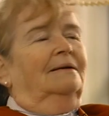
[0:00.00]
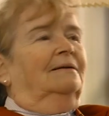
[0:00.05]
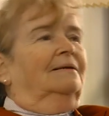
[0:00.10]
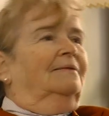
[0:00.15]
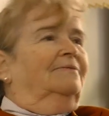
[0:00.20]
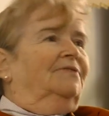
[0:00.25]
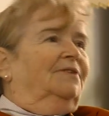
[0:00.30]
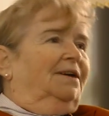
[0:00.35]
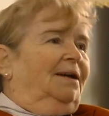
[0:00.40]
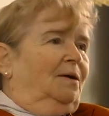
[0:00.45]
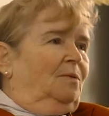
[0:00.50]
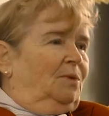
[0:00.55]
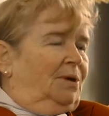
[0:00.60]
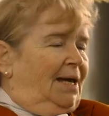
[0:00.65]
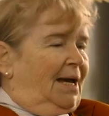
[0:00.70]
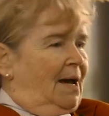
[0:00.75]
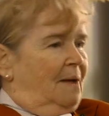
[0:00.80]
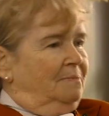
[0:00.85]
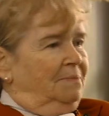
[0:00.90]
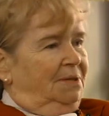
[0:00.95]
I forget what
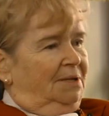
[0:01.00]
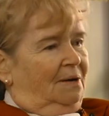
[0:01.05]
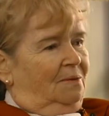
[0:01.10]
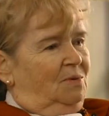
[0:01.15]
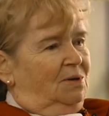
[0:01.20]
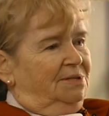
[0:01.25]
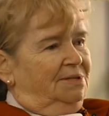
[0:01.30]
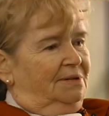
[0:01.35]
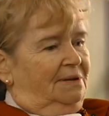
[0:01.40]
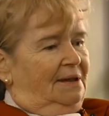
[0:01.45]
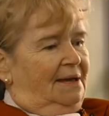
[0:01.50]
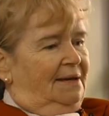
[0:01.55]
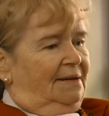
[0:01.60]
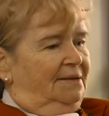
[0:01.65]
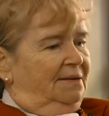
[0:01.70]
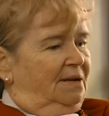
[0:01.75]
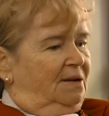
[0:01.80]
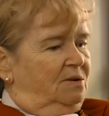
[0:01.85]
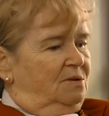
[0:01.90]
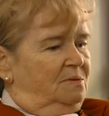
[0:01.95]
happened. I wasn't allowed
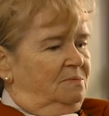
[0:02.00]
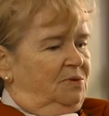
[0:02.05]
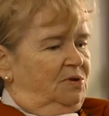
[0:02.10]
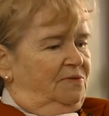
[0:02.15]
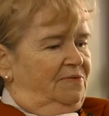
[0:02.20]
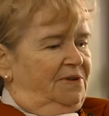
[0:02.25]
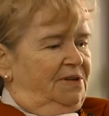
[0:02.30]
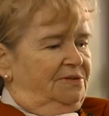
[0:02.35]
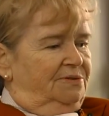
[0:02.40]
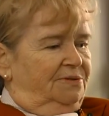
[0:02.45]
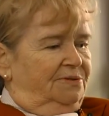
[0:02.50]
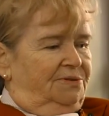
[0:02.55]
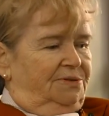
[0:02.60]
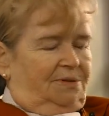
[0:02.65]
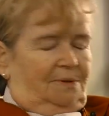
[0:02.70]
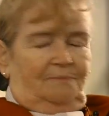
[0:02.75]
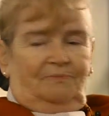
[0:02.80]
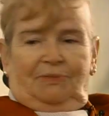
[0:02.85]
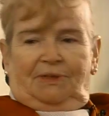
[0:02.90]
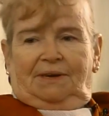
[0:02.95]
to go to the movies or
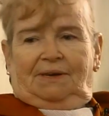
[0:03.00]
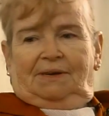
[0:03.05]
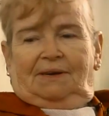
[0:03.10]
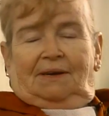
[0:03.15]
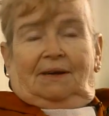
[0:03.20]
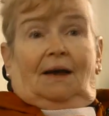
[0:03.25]
something.